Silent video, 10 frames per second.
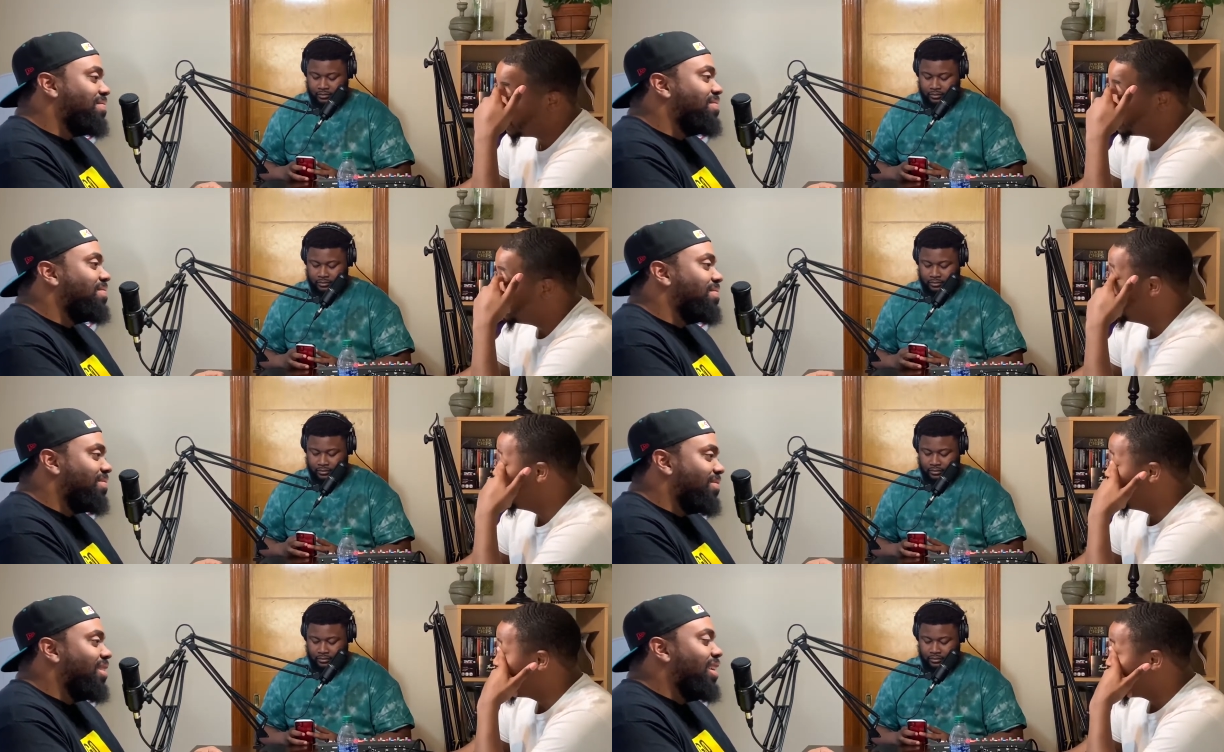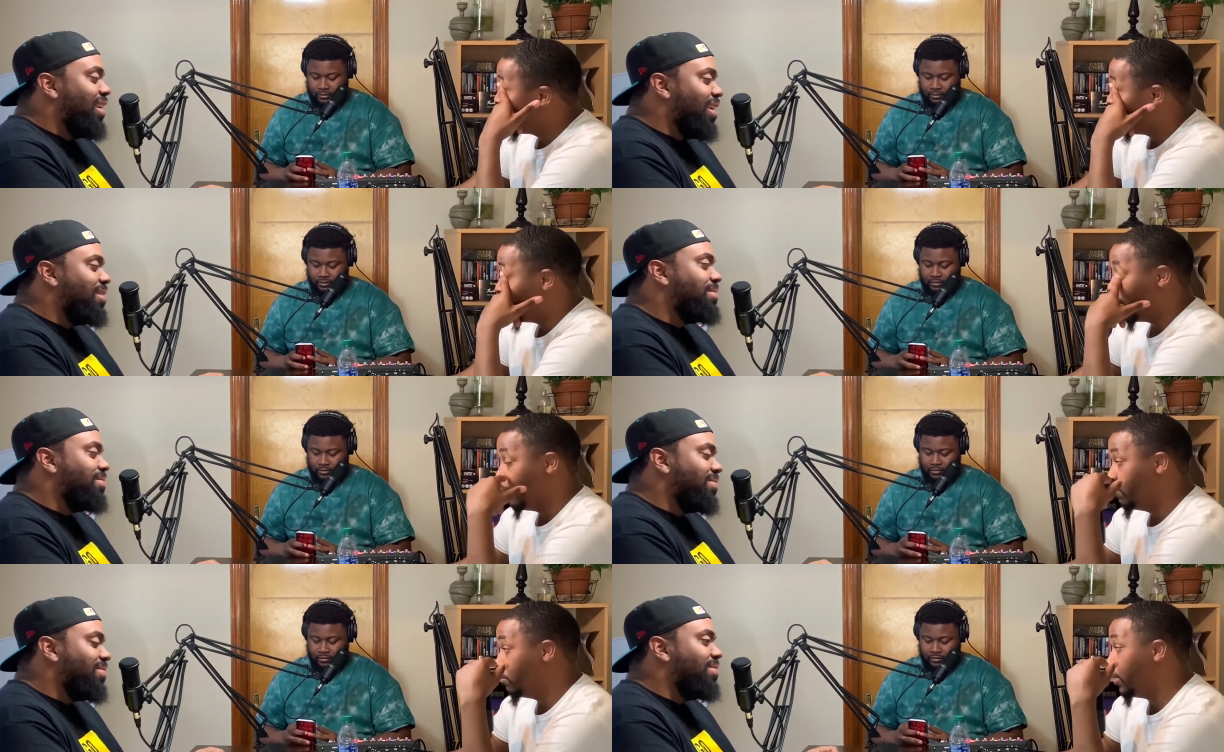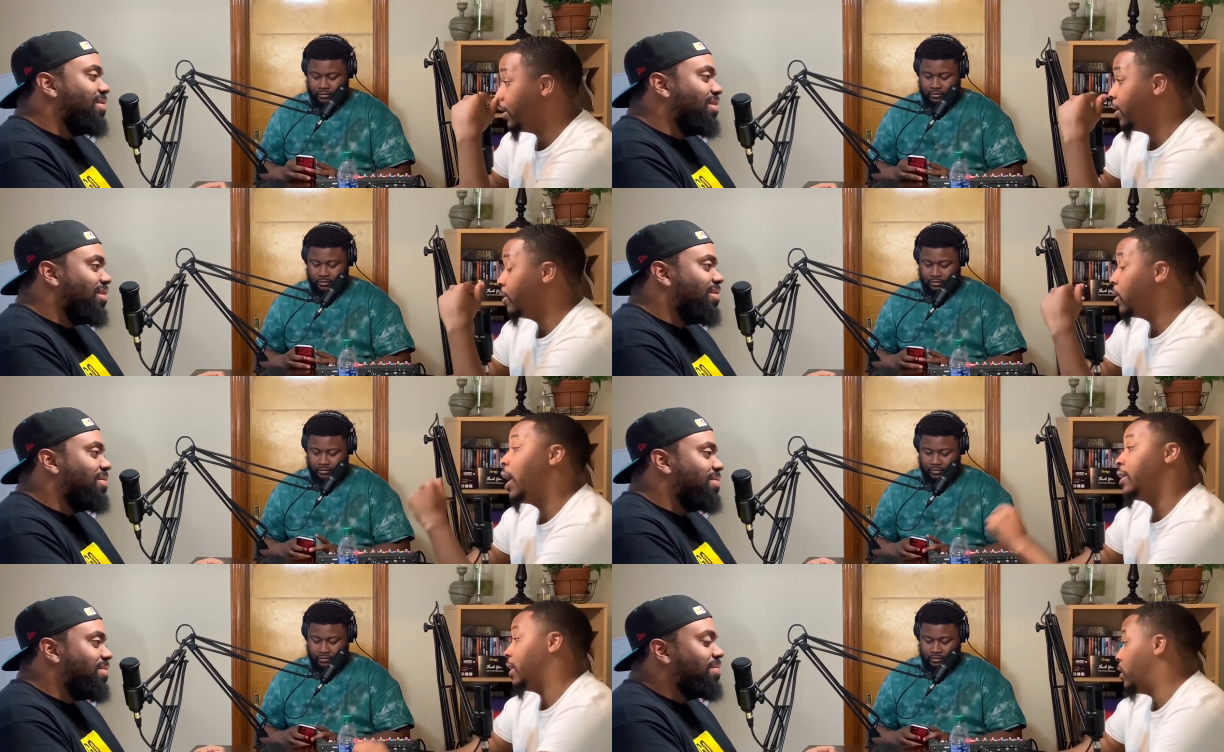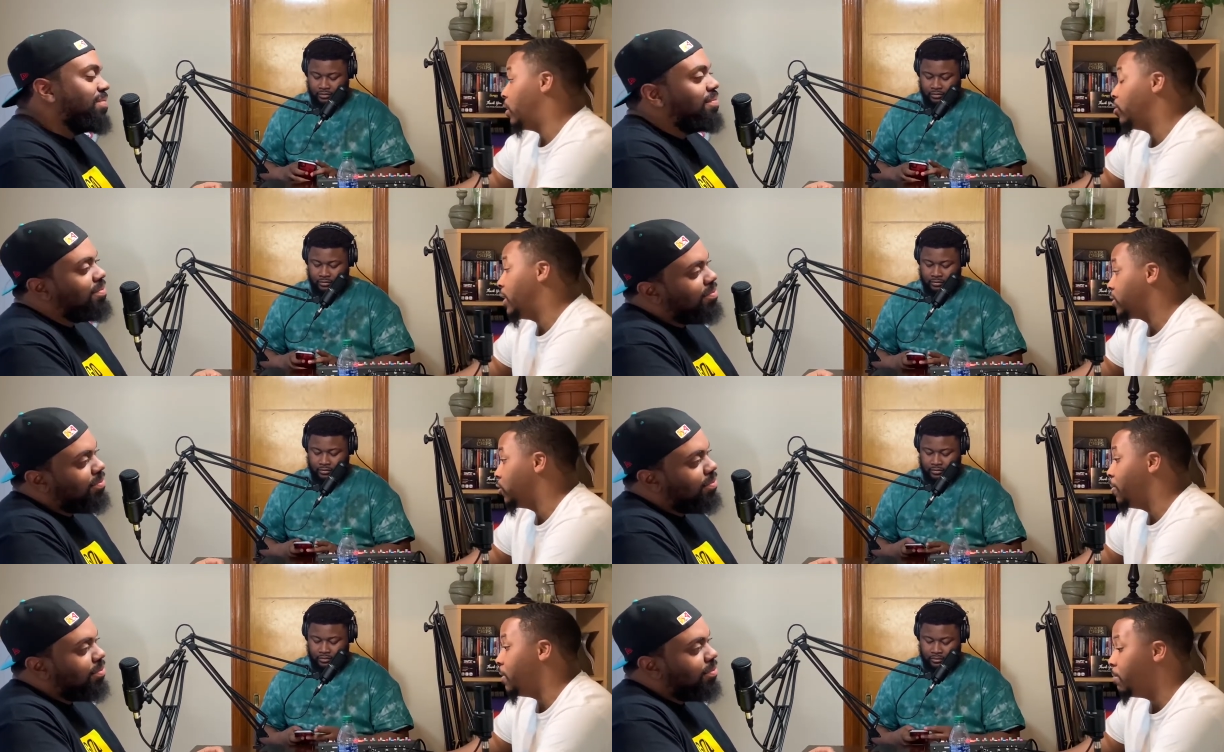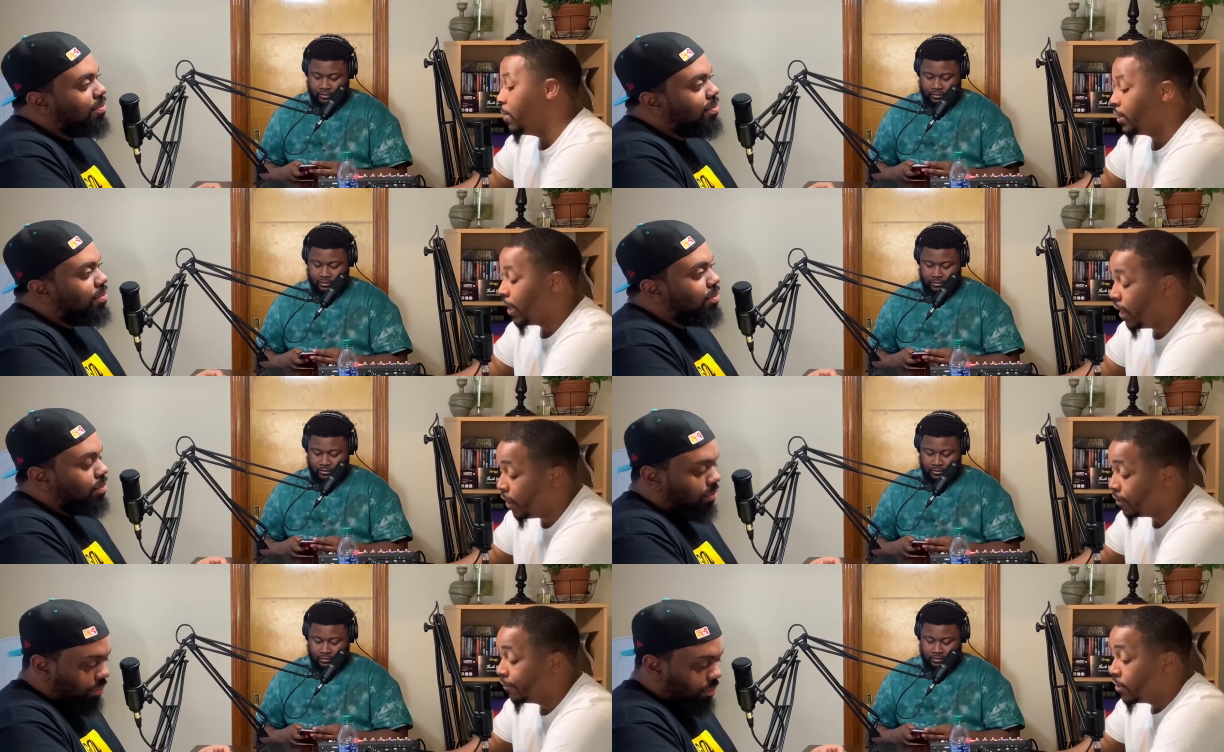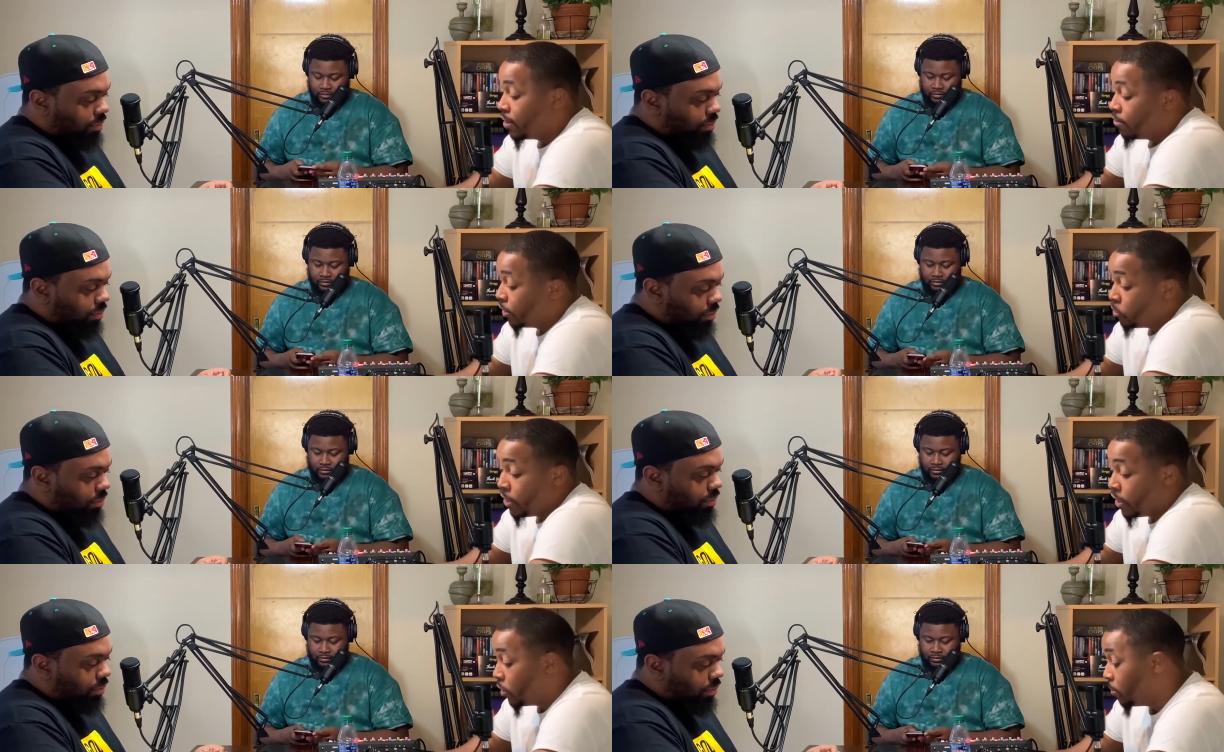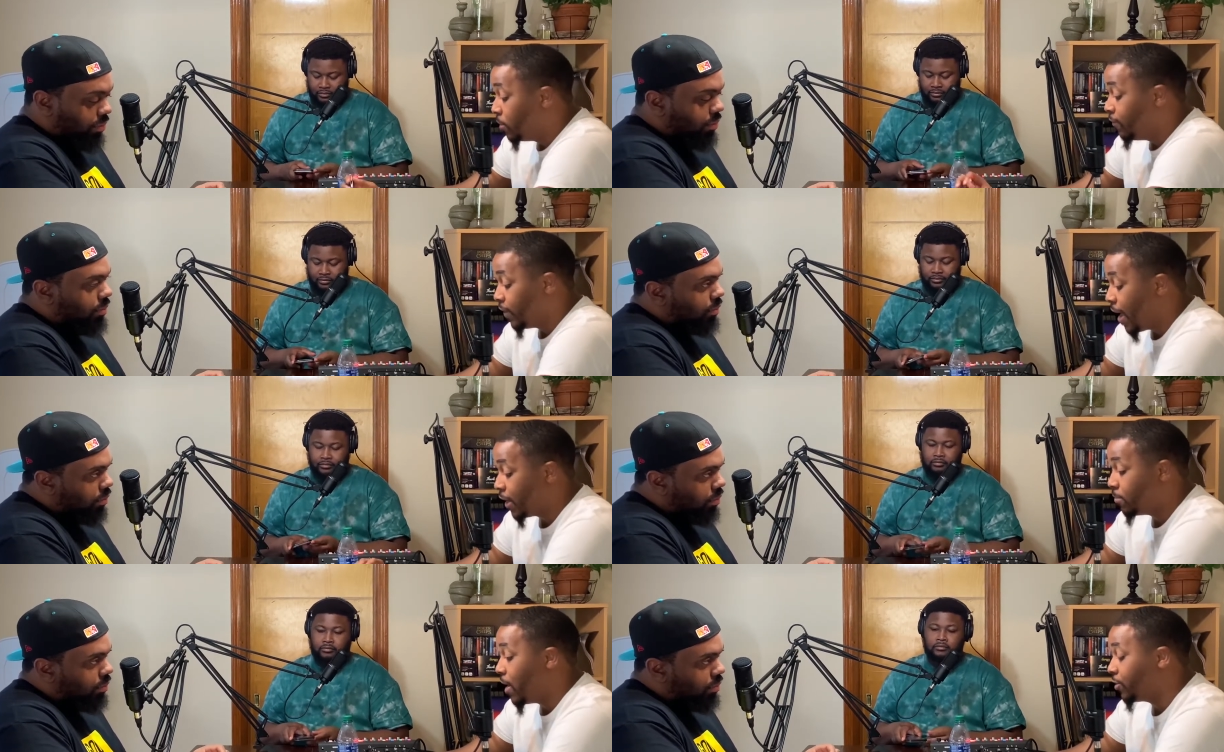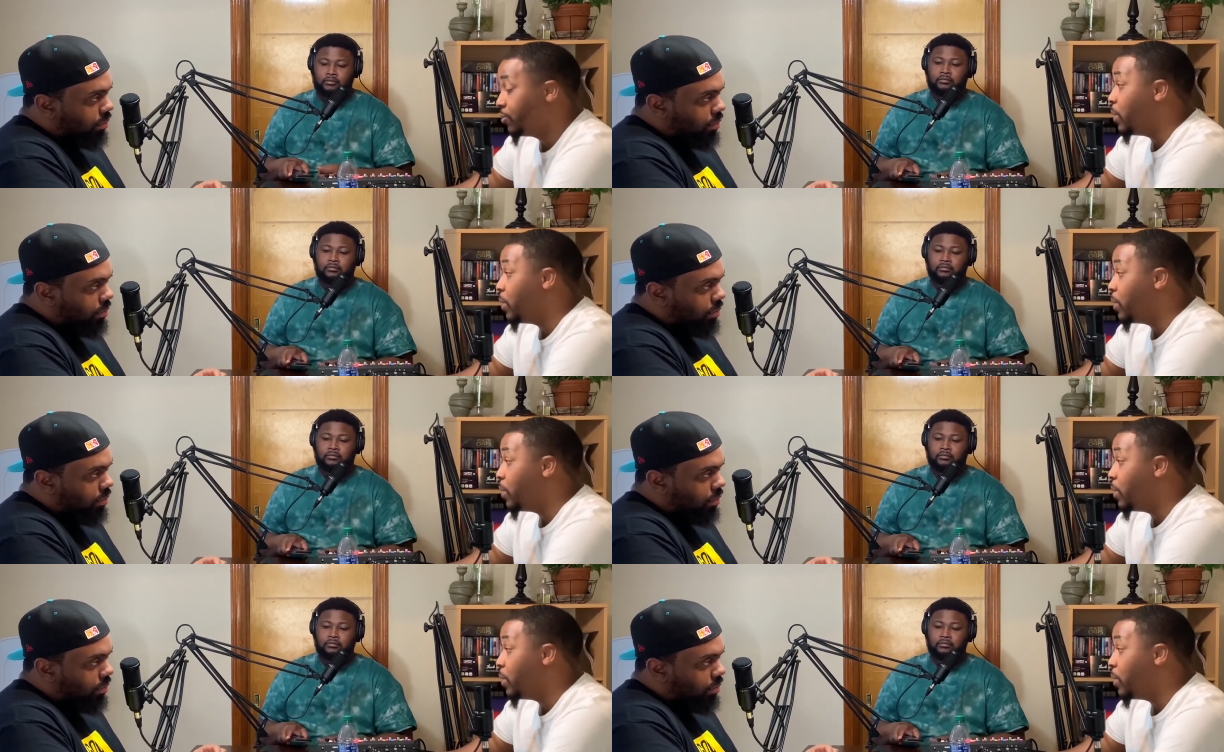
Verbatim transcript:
Speaker 1: goofy. He did. But uh, no, no, I know that's going to be a big thing between him and the Flag Smashers.